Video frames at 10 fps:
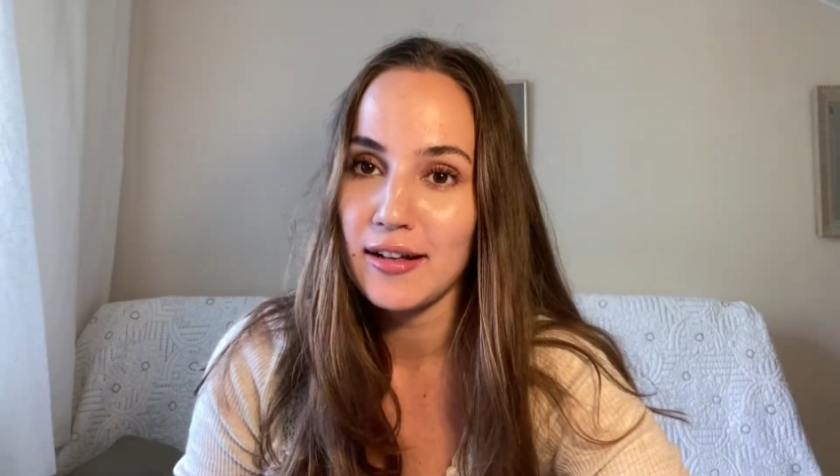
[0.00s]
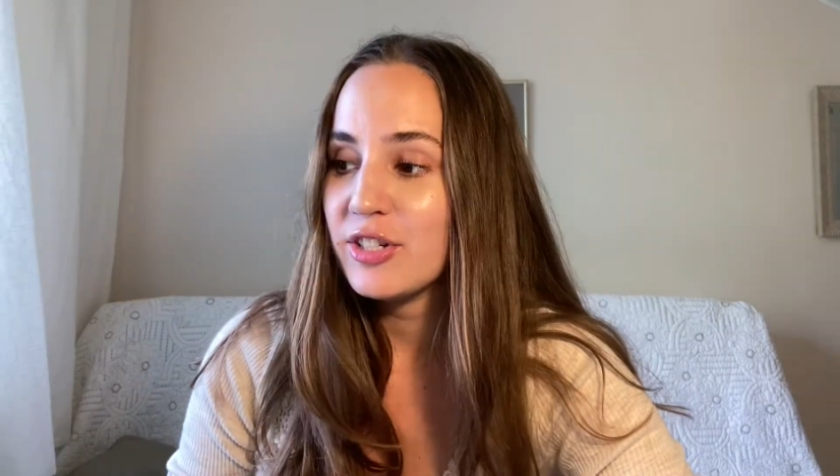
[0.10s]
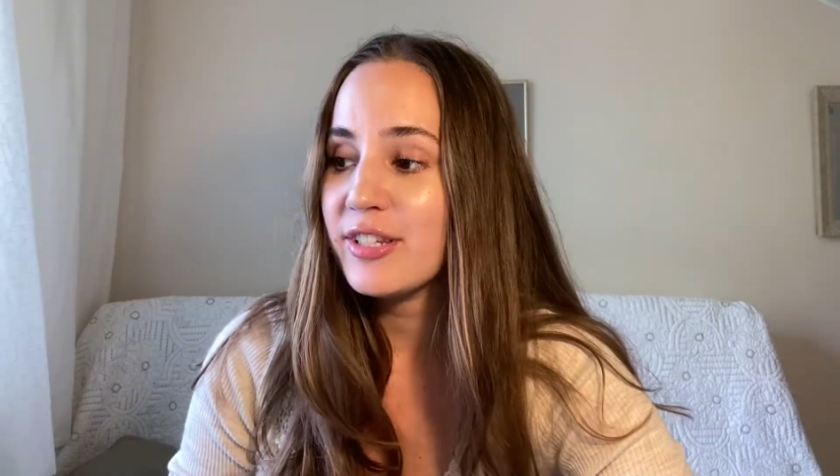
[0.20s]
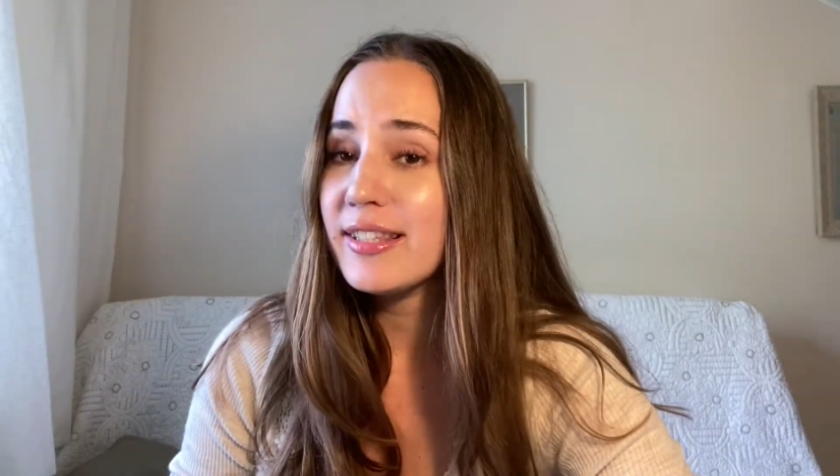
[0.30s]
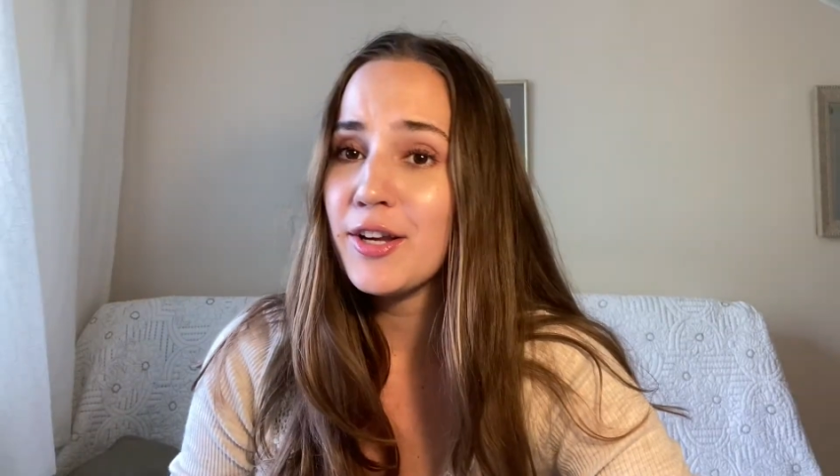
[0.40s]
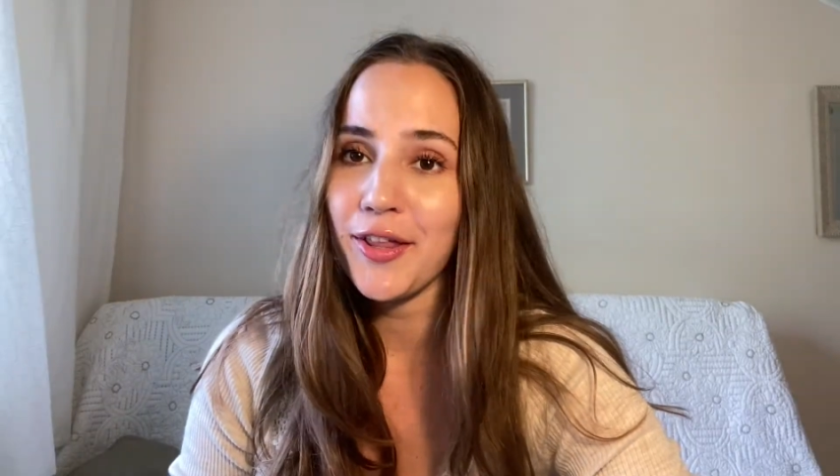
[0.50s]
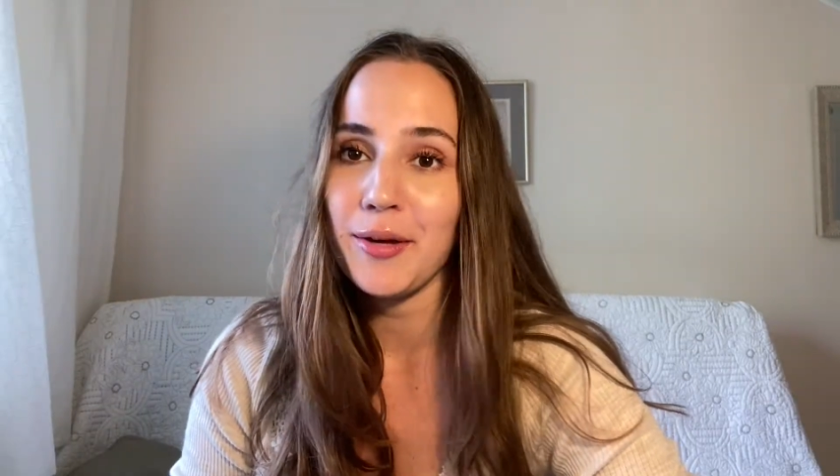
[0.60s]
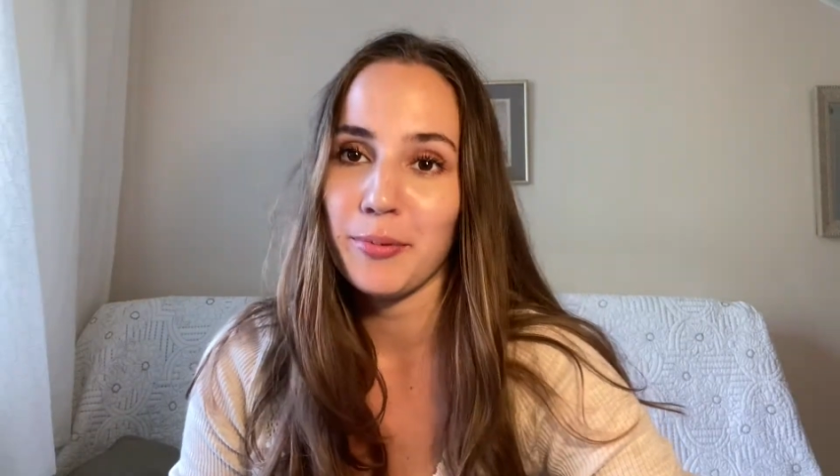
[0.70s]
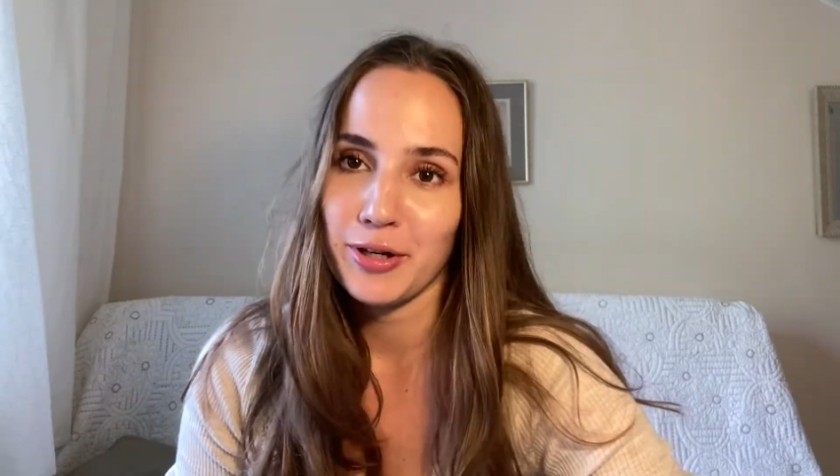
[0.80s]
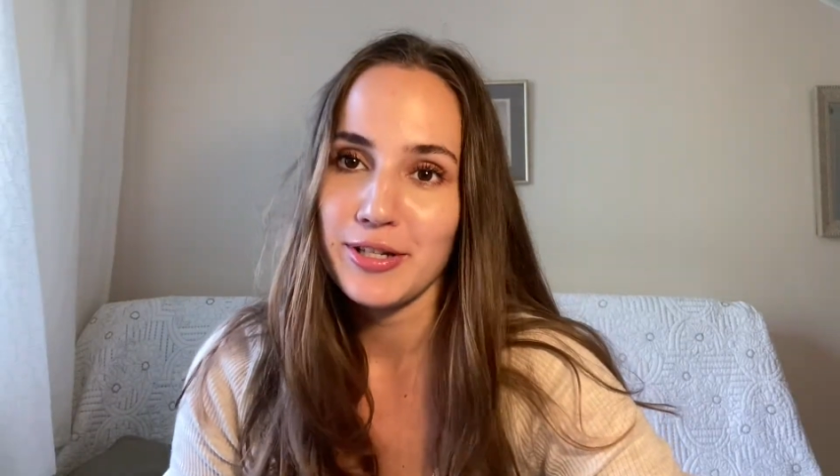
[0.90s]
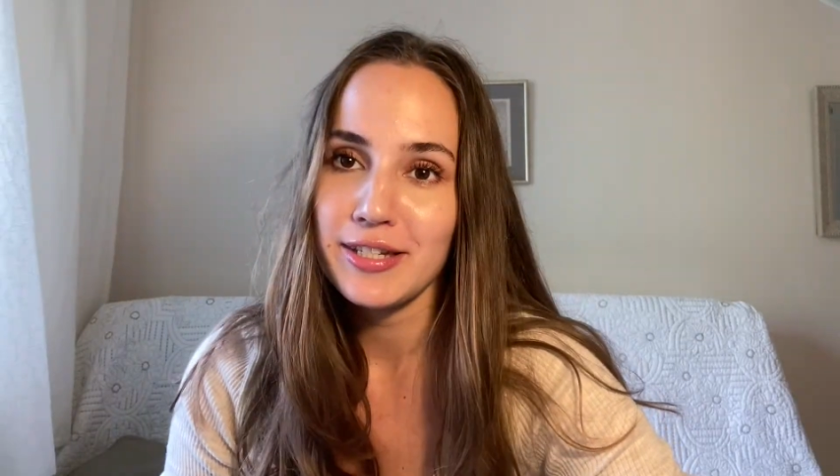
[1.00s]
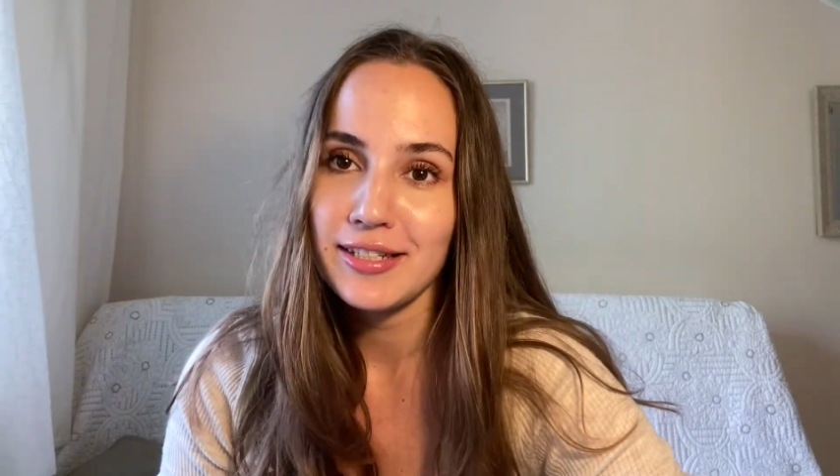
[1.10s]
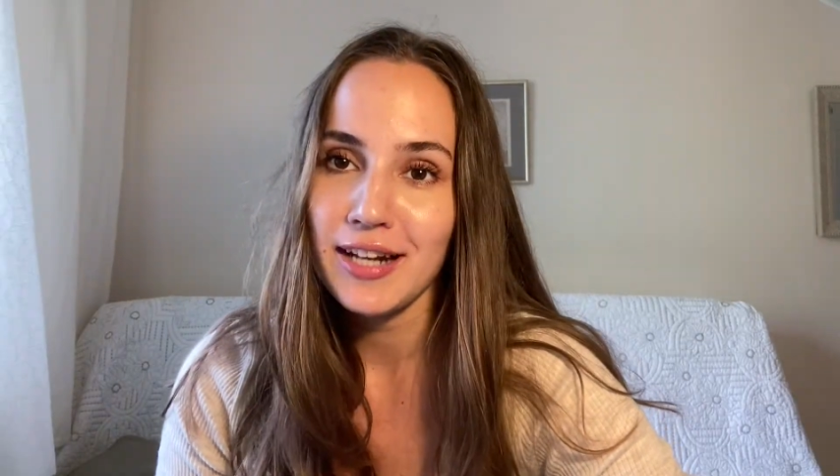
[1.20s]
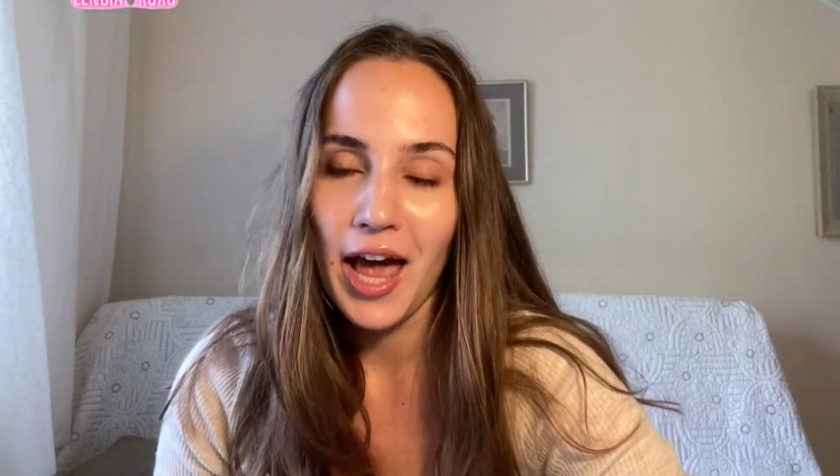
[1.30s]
She's the only person